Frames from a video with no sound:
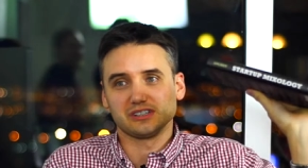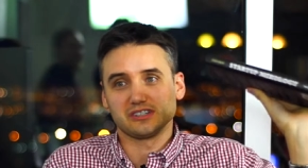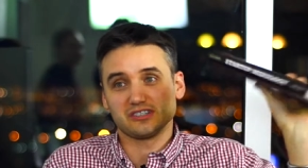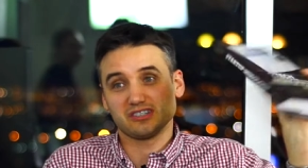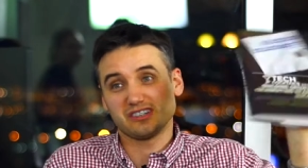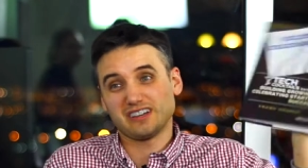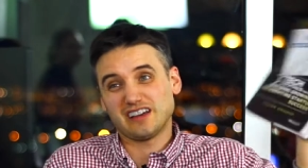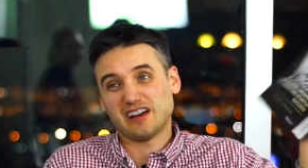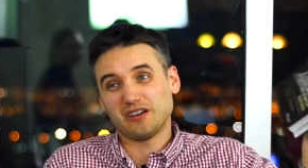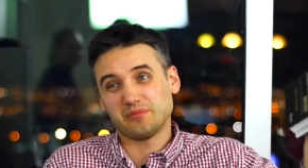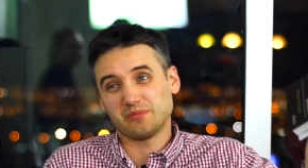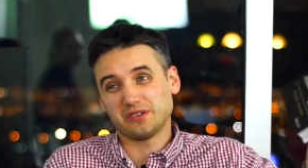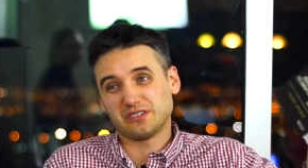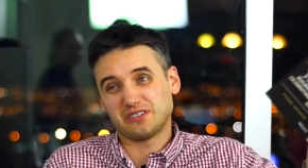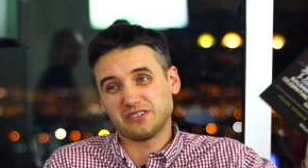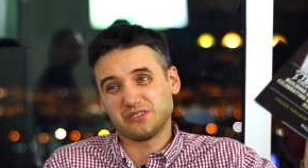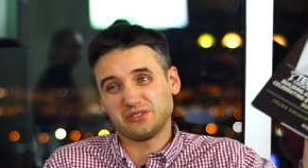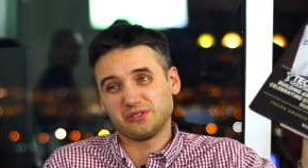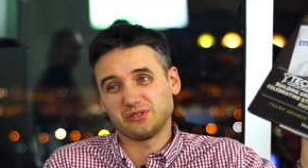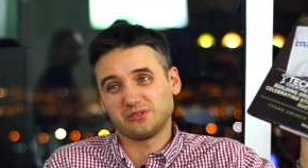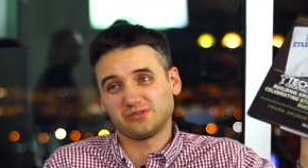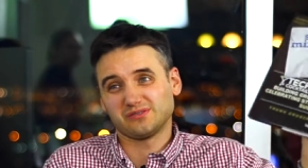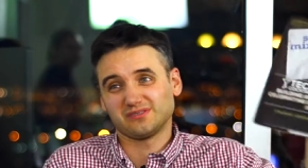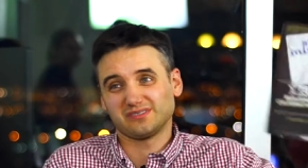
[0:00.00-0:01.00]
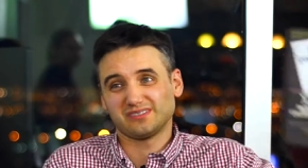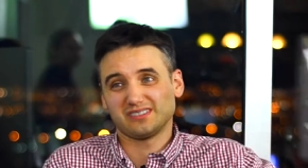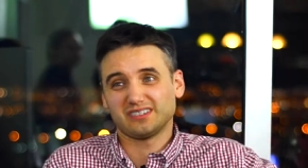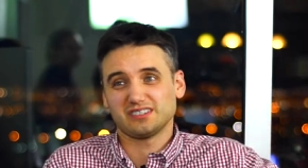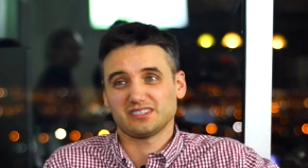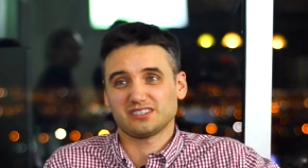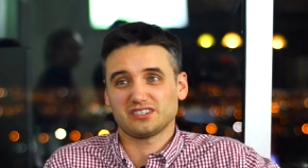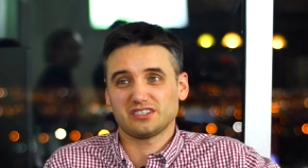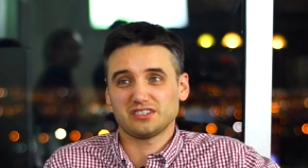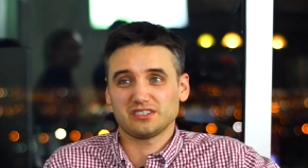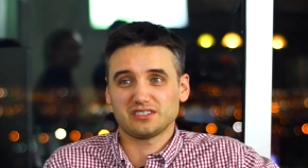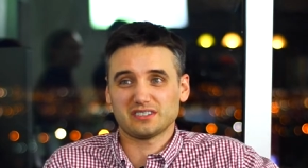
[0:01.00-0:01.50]
She helped me too
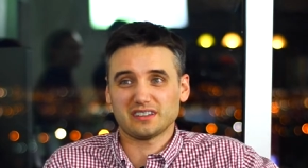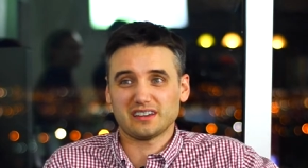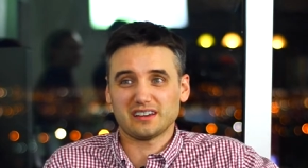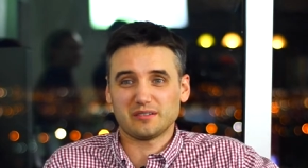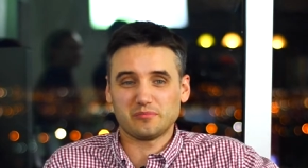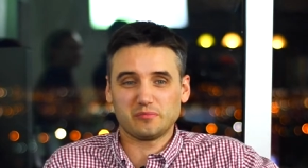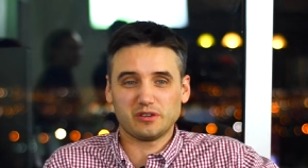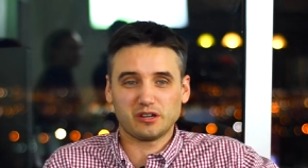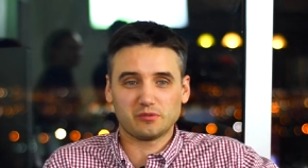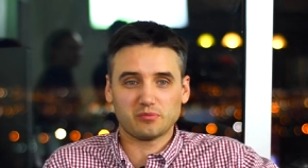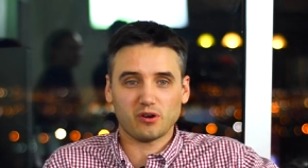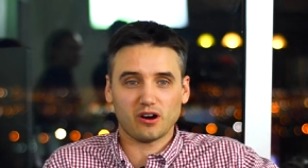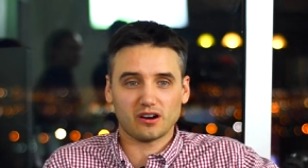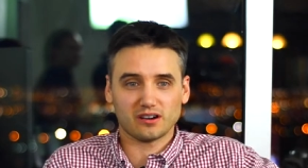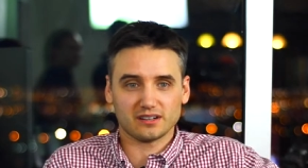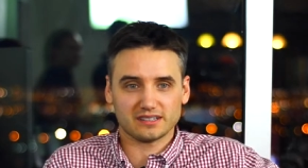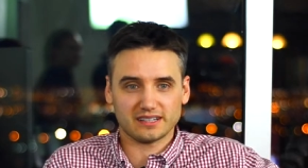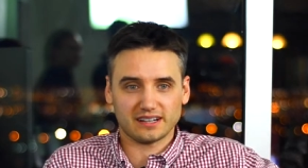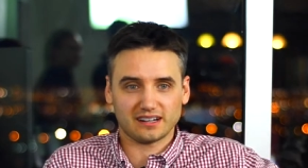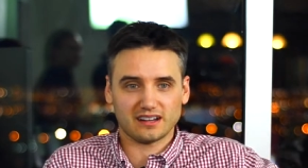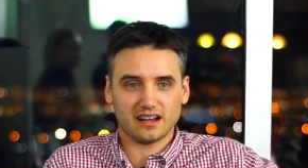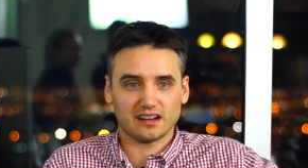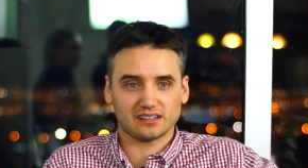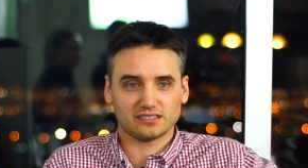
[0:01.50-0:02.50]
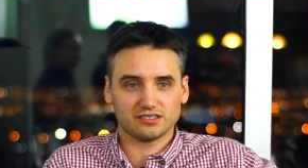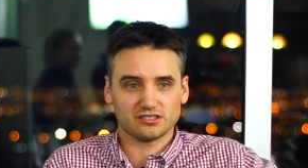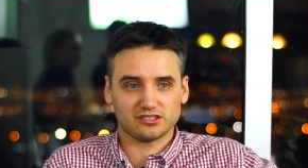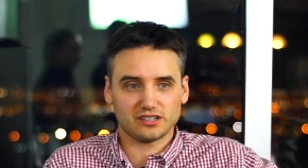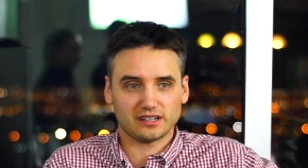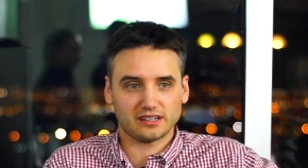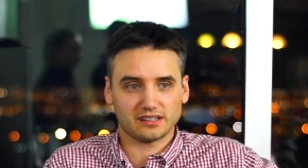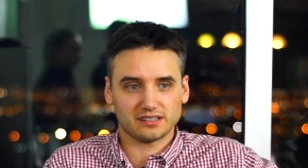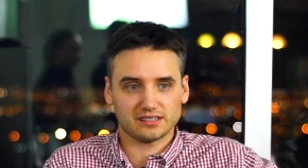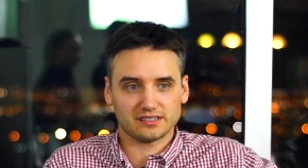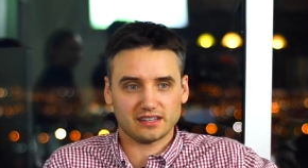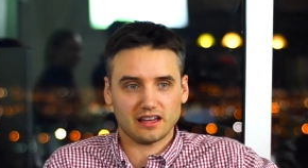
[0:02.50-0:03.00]
she's a big part of Tech Cocktail,
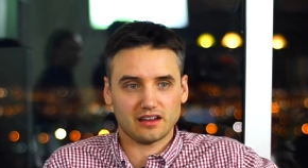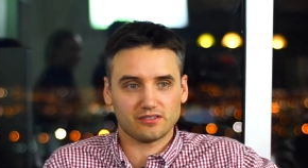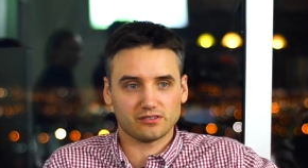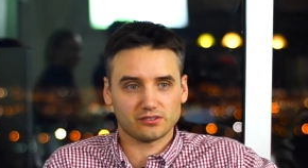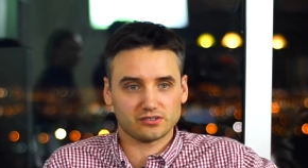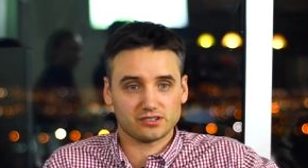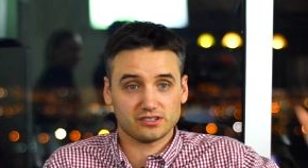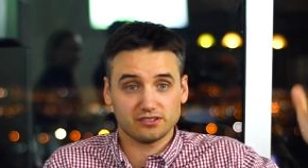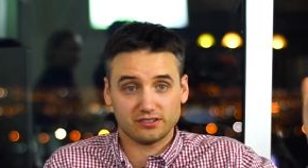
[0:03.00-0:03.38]
Jen Consalvo.